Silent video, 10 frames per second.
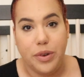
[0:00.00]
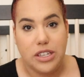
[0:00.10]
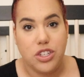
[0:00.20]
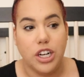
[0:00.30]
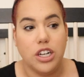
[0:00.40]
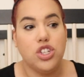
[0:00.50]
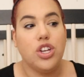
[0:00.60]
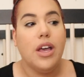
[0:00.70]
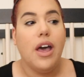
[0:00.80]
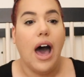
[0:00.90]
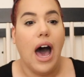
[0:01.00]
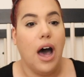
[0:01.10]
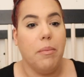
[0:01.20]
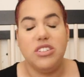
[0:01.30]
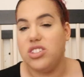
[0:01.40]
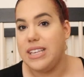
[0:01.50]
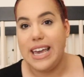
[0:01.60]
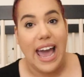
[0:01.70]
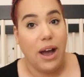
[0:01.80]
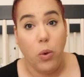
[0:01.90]
research. Just
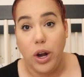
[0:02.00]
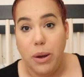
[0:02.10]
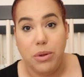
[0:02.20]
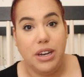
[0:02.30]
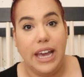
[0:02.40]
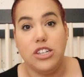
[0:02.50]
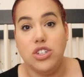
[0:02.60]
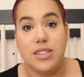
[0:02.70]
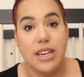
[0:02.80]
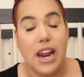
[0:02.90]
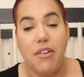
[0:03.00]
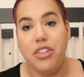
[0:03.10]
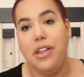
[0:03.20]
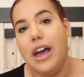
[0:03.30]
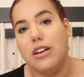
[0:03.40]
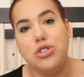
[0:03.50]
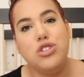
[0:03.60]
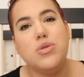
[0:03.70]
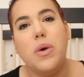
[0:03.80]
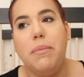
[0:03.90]
like working with an agency and everything else, you
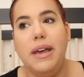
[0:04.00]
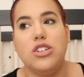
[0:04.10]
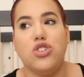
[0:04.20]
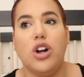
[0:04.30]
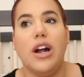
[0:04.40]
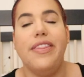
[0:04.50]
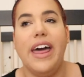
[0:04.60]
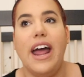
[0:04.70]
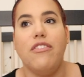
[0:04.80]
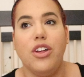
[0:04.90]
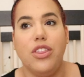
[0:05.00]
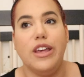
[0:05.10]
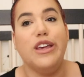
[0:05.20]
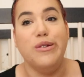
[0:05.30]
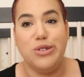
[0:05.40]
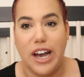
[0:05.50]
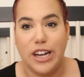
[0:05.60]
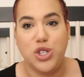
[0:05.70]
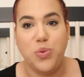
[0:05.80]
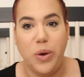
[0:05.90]
just want to make sure that everything you
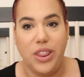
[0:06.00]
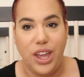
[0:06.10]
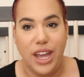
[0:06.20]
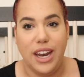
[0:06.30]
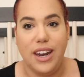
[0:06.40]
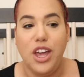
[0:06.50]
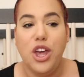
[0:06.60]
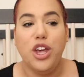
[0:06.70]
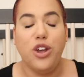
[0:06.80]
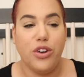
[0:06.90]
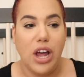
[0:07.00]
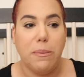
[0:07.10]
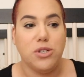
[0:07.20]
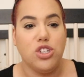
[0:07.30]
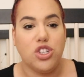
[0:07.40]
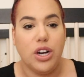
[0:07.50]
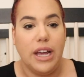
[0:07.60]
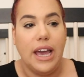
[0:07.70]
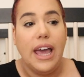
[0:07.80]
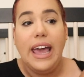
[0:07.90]
touch within your adoption
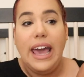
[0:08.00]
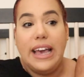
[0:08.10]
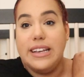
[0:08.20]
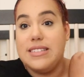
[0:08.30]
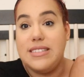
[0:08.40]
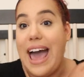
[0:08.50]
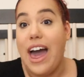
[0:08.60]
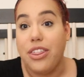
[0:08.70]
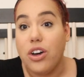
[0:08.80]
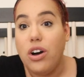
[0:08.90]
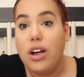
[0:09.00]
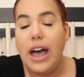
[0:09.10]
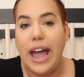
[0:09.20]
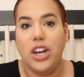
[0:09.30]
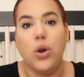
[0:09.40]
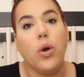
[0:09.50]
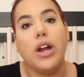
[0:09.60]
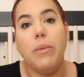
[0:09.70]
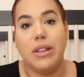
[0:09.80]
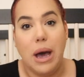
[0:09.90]
journey is ethical and you're
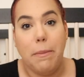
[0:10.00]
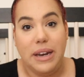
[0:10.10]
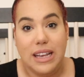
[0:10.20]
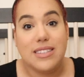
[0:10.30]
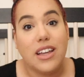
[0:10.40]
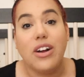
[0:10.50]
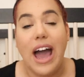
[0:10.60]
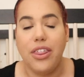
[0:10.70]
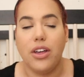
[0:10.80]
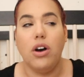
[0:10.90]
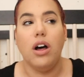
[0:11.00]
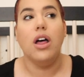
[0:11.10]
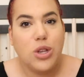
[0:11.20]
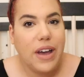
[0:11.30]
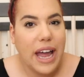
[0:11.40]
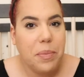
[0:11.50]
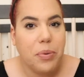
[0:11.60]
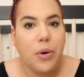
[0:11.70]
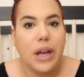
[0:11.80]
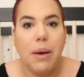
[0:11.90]
working with companies that are ethical. So I've kind of
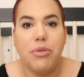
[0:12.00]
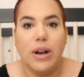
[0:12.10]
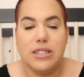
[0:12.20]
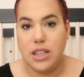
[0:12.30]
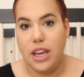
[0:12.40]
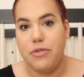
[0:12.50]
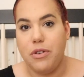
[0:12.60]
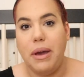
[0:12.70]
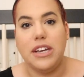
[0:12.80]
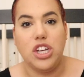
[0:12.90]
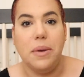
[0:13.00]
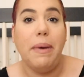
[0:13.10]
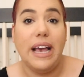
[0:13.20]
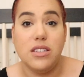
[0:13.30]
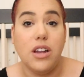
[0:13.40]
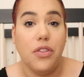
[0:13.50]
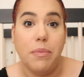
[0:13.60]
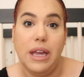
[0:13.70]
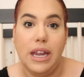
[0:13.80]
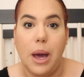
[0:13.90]
broken up the rest of the information based on
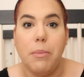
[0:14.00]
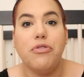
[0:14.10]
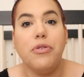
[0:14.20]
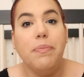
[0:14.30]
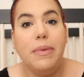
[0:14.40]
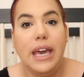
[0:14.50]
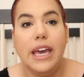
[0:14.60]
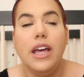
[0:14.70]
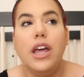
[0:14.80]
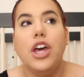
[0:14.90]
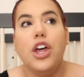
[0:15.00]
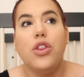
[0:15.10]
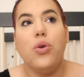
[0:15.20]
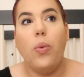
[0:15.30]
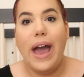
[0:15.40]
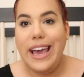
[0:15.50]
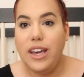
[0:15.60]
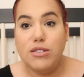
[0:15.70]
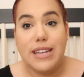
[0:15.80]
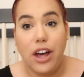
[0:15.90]
the medium. For me, the way
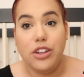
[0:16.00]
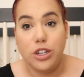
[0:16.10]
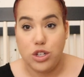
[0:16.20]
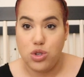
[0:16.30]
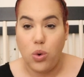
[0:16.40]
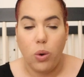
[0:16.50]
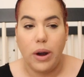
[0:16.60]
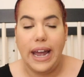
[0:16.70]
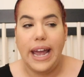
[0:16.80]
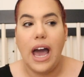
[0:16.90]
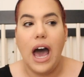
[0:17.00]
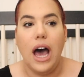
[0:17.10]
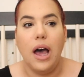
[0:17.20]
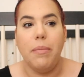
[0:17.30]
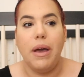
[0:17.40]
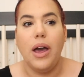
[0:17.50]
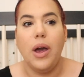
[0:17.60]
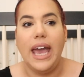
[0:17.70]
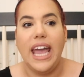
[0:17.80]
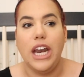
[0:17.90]
you tell your story
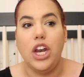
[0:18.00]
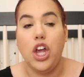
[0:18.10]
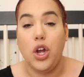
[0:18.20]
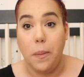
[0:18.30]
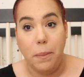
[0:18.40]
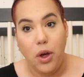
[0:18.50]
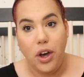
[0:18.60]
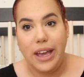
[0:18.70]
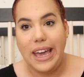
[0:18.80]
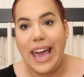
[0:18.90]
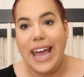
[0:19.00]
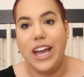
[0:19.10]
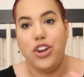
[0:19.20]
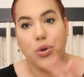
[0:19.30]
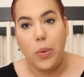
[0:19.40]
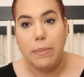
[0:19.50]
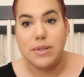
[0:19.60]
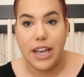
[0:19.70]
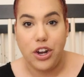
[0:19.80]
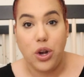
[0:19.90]
in your book and your
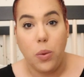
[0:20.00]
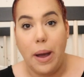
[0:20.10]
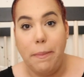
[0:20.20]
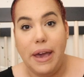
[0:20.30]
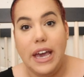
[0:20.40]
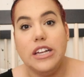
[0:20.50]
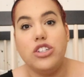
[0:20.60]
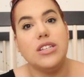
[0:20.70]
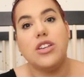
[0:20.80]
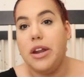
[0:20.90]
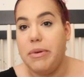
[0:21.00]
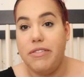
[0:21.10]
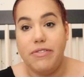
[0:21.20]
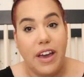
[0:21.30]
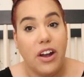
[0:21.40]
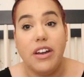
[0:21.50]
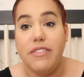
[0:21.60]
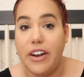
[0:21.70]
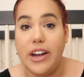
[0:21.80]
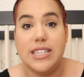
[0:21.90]
website or your webpage is going to be very,
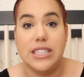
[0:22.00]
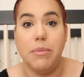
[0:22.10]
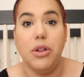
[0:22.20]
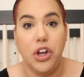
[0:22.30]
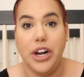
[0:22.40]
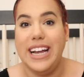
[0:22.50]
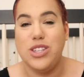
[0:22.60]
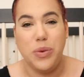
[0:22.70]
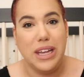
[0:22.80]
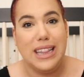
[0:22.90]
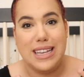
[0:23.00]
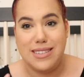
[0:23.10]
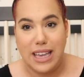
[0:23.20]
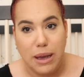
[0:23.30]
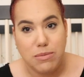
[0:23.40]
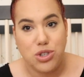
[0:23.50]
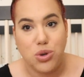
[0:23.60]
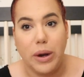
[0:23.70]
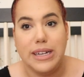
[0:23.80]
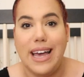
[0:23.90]
very similar. It's really the same
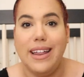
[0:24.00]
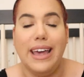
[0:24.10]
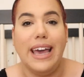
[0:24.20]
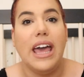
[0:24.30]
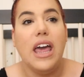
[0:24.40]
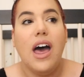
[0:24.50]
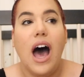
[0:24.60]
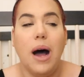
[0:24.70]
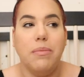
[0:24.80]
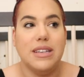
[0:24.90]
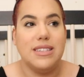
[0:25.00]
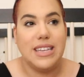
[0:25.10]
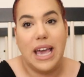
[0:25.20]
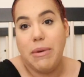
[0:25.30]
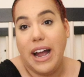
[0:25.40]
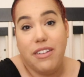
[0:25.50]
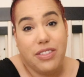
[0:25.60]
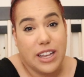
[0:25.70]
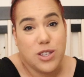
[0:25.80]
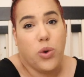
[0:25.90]
storytelling, the same kind of
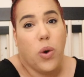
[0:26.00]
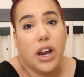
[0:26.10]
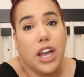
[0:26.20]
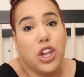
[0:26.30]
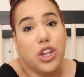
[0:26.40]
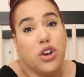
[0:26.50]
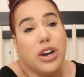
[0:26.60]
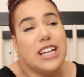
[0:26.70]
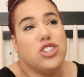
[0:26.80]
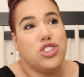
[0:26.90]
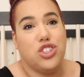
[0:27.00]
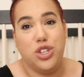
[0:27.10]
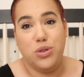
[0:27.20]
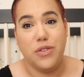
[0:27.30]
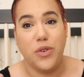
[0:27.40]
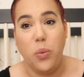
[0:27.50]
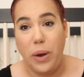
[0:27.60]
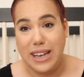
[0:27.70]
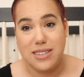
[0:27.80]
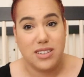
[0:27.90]
things you want to include. It's just two different
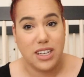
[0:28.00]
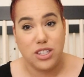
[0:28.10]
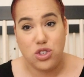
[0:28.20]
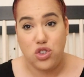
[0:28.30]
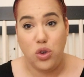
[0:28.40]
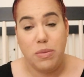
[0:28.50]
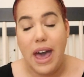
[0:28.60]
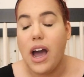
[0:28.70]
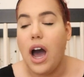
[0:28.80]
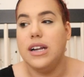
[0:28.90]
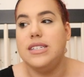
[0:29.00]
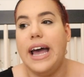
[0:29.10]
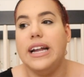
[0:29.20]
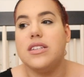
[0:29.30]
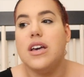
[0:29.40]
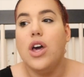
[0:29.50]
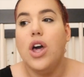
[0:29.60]
ways to consume that content.